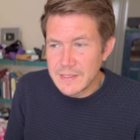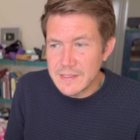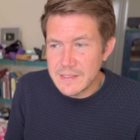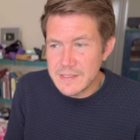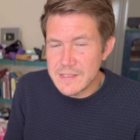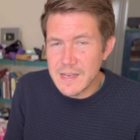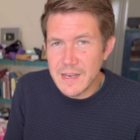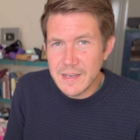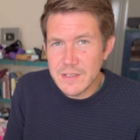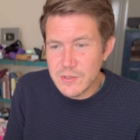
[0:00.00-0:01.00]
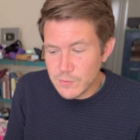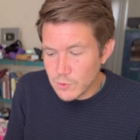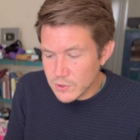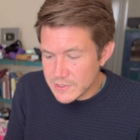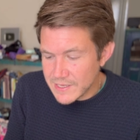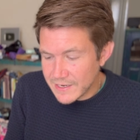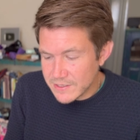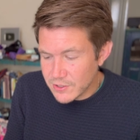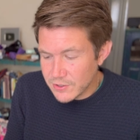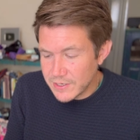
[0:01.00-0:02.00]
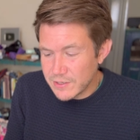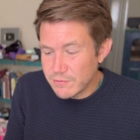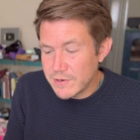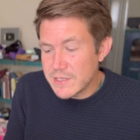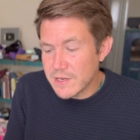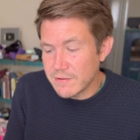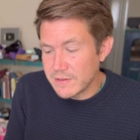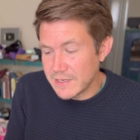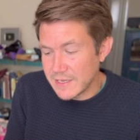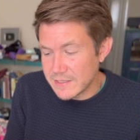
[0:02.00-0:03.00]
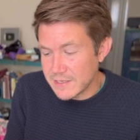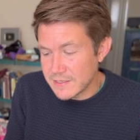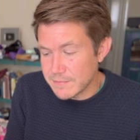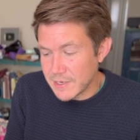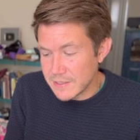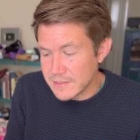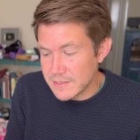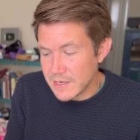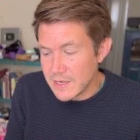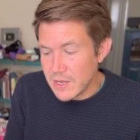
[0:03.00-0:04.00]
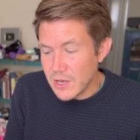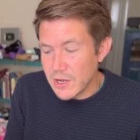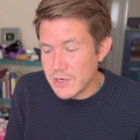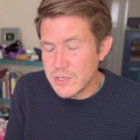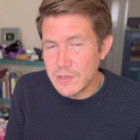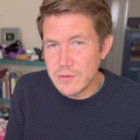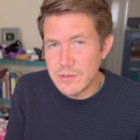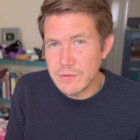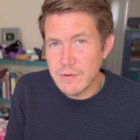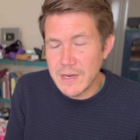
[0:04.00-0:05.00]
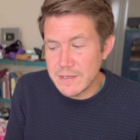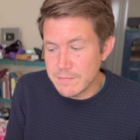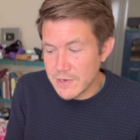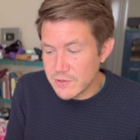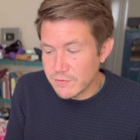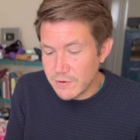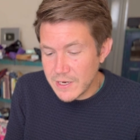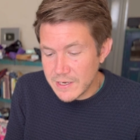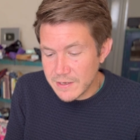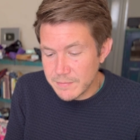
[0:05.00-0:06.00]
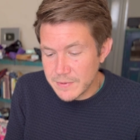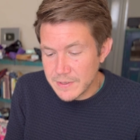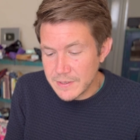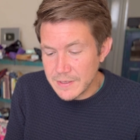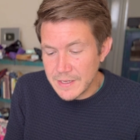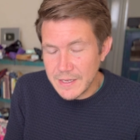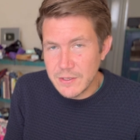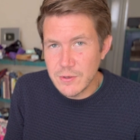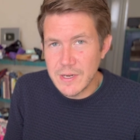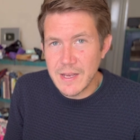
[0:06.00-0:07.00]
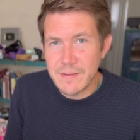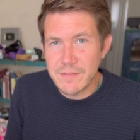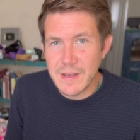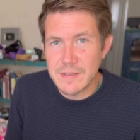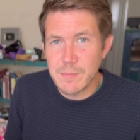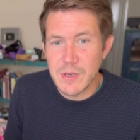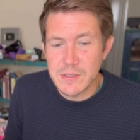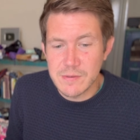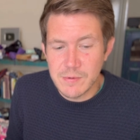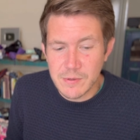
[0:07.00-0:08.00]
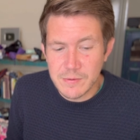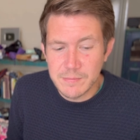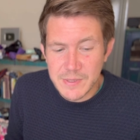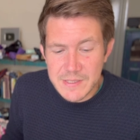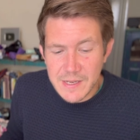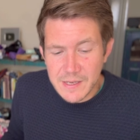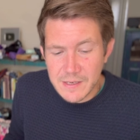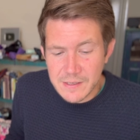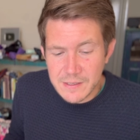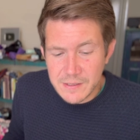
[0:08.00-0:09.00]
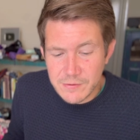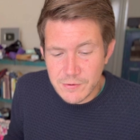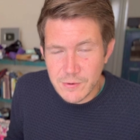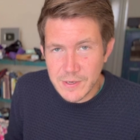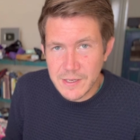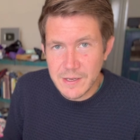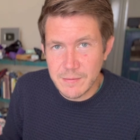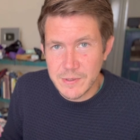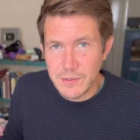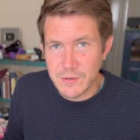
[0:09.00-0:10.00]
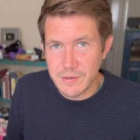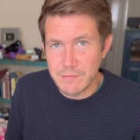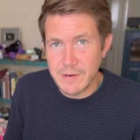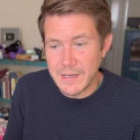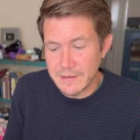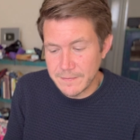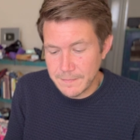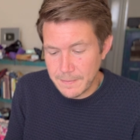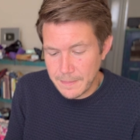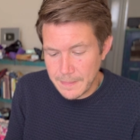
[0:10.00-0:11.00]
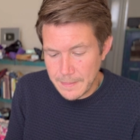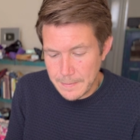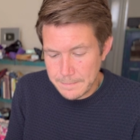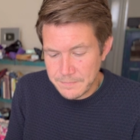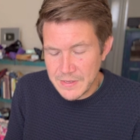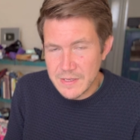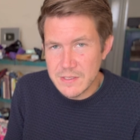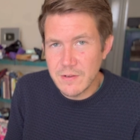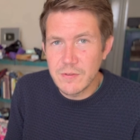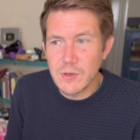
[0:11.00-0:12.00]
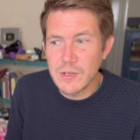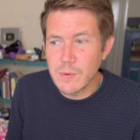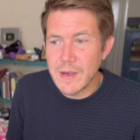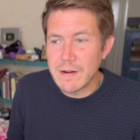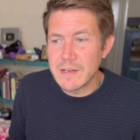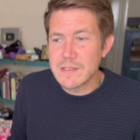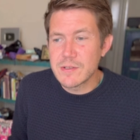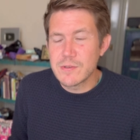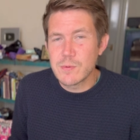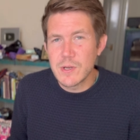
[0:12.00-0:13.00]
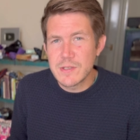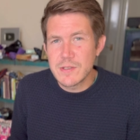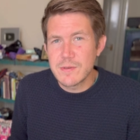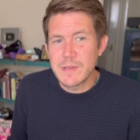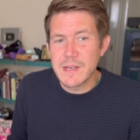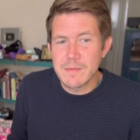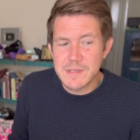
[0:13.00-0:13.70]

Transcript: the desire towards that is going to increase over the next six months, urging you to create as much freedom in your life as possible, particularly through your income and your career. So if you're an Aquarius who's wanted to become